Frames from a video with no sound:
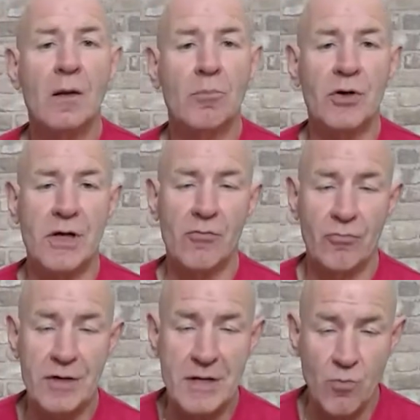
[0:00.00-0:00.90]
but you can
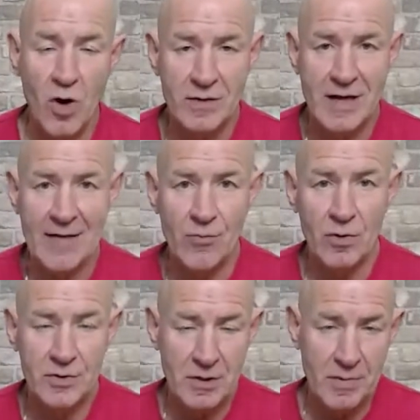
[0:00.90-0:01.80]
watch that if you
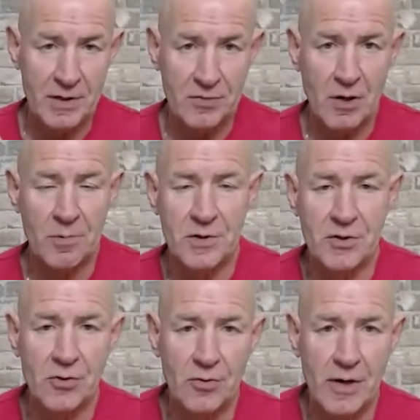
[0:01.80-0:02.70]
want to, be in the top of this
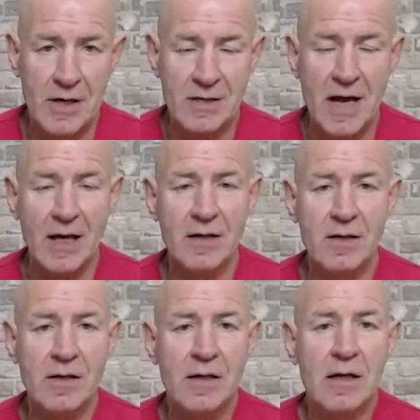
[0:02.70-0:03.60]
corner in a
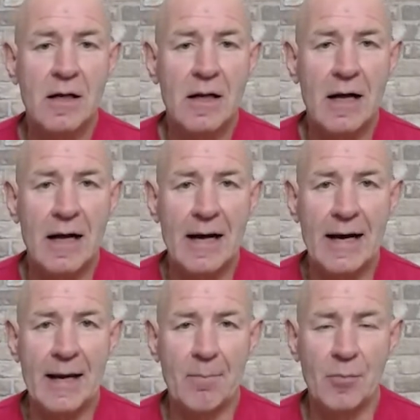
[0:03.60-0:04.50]
second.
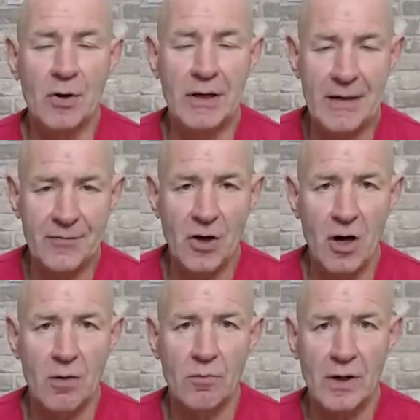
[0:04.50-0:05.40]
But if
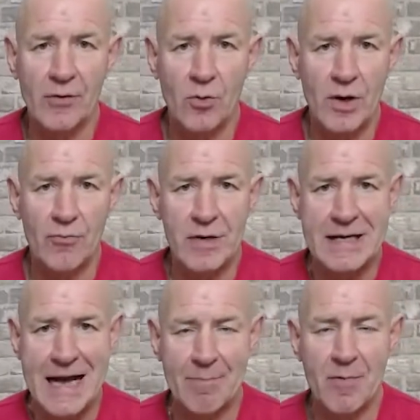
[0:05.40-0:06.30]
not, we'll have a quick
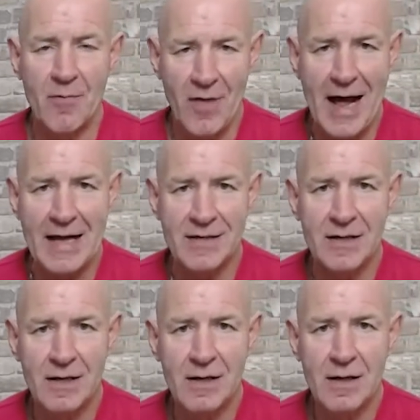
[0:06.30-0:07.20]
recap of that,
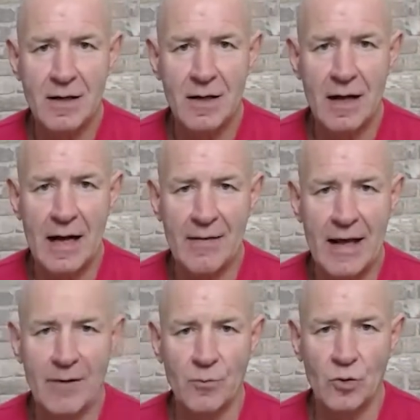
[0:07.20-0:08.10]
and
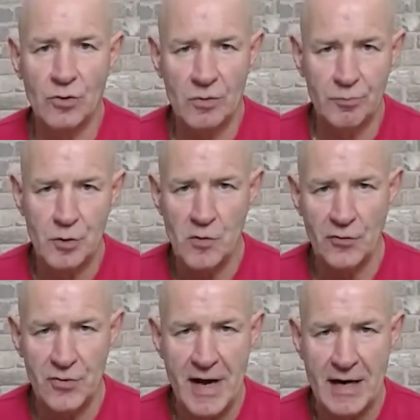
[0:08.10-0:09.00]
then we'll just move
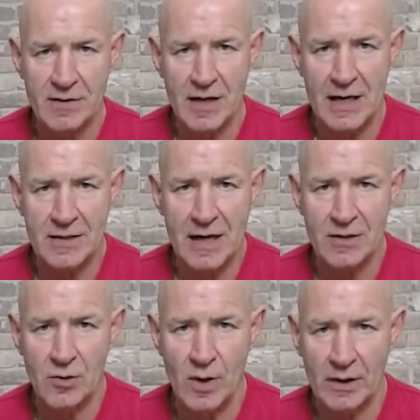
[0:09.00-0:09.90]
through the exercise nice
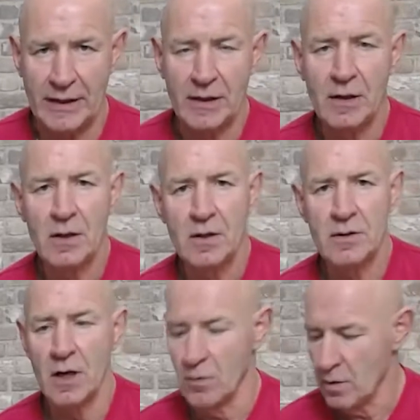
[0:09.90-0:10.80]
and quickly.
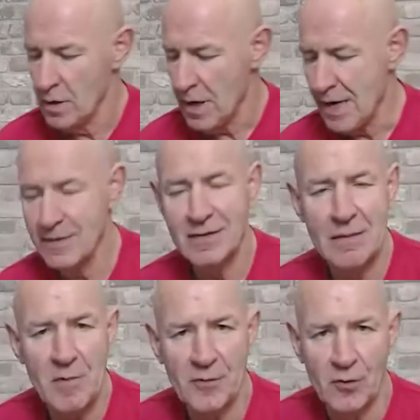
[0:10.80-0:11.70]
So, as I said
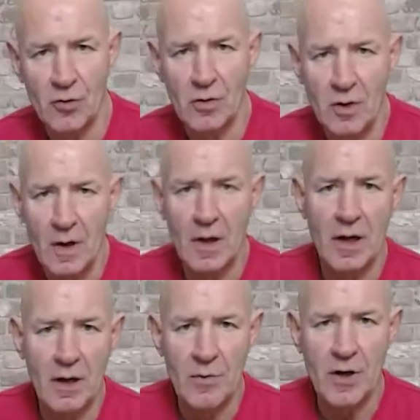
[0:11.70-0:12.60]
before,
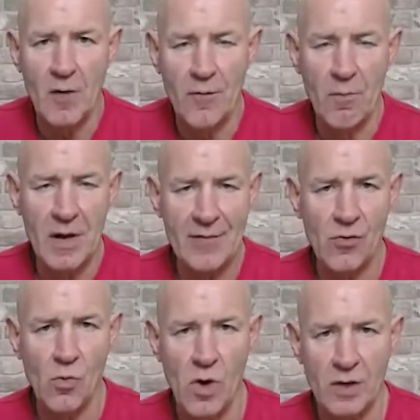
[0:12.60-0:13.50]
we go from
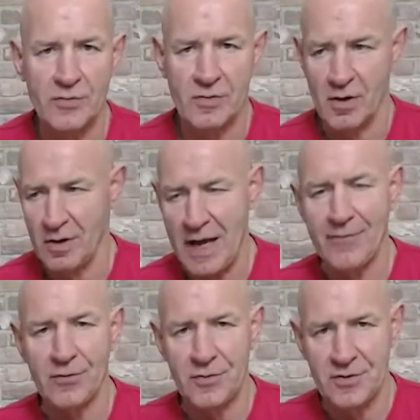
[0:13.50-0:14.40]
level 1 to
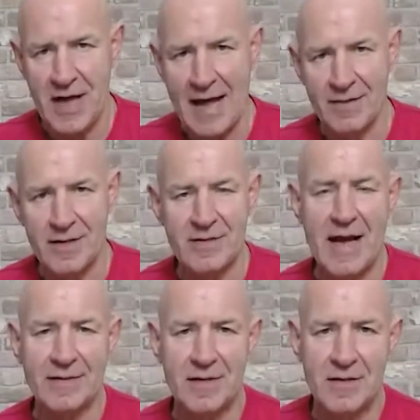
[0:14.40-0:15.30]
level 10 in this
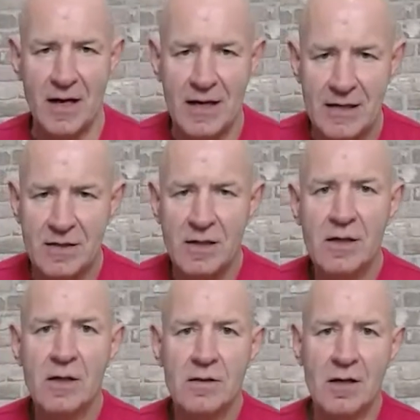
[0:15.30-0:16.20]
exercise.
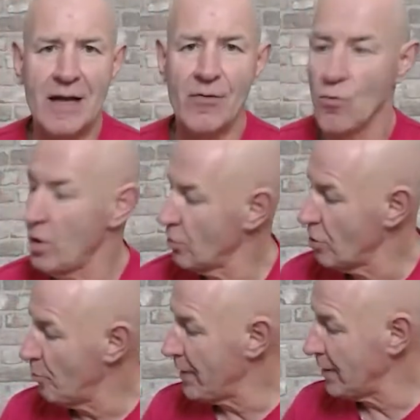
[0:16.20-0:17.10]
Level 1
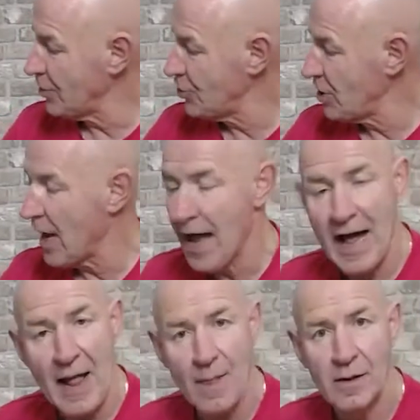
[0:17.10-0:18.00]
could be on a
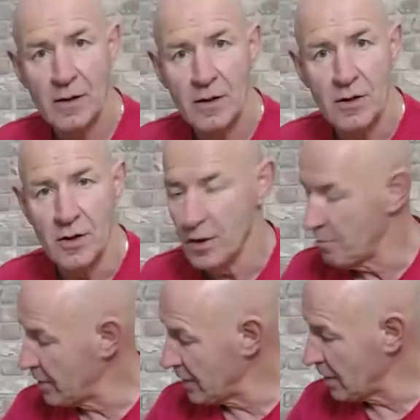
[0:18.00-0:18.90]
chair. You're going to
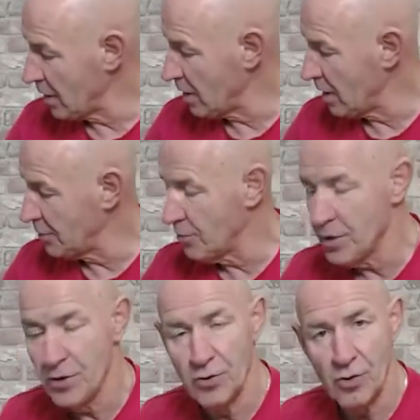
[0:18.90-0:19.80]
be
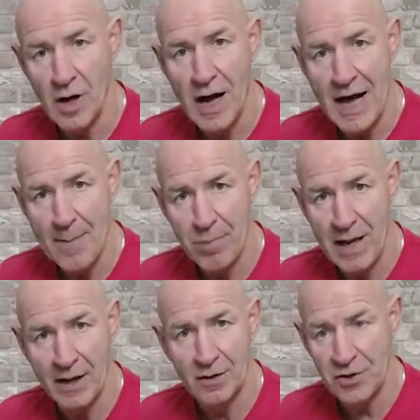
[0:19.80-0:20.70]
doing your high
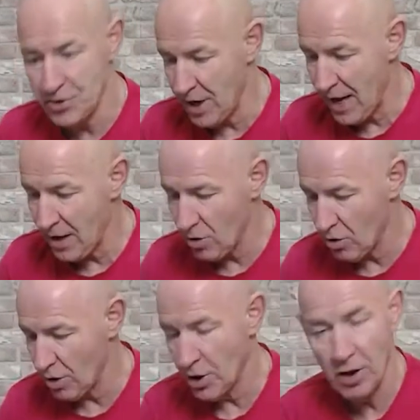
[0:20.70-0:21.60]
plank on a chair
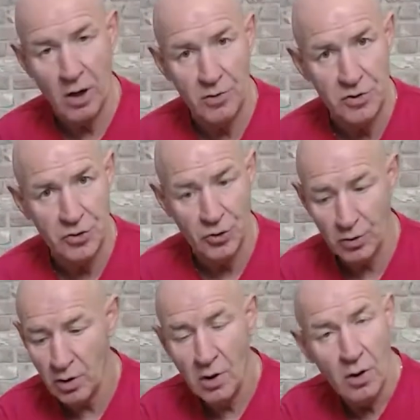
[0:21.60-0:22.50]
or on a lower
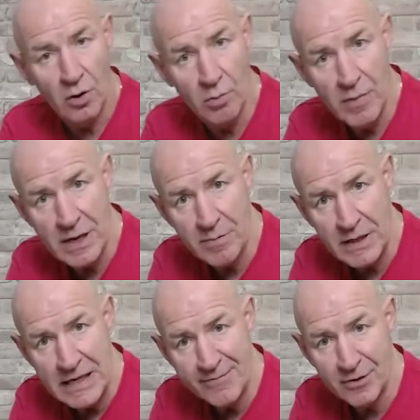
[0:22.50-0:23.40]
stool, or maybe
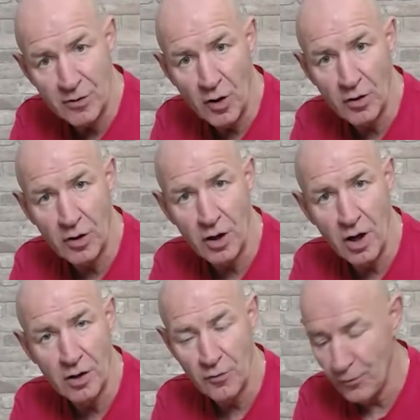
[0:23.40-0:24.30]
even on
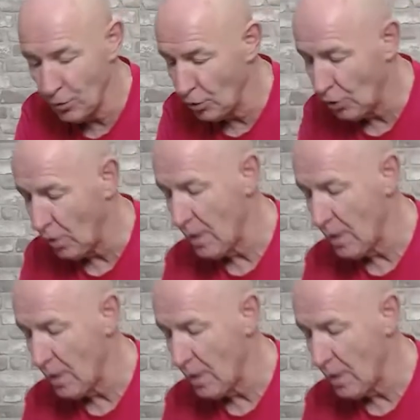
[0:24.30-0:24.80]
a floor.